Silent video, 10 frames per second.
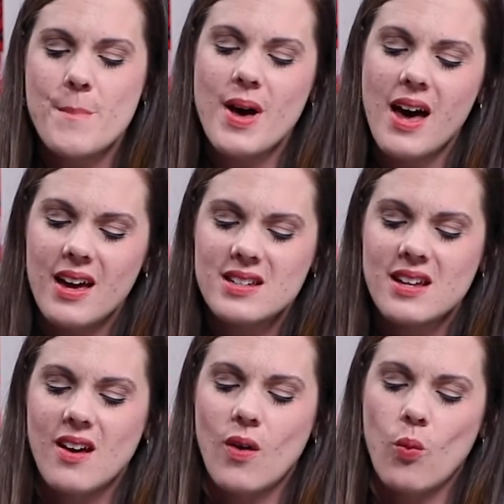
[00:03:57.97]
But
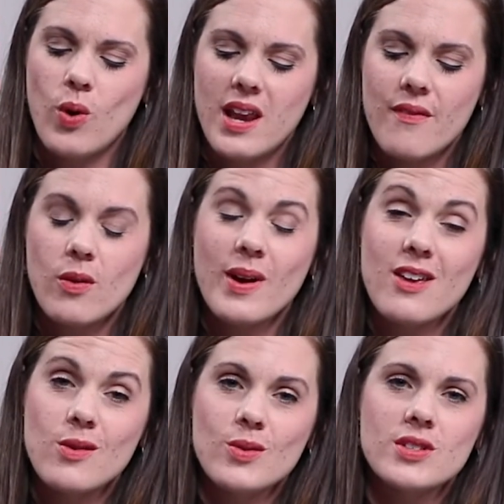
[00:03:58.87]
whatever we
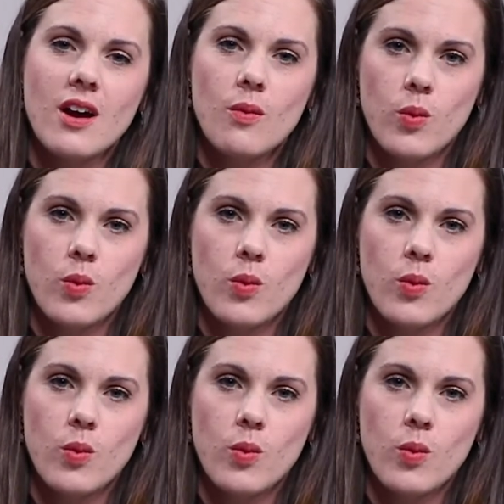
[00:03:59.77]
use our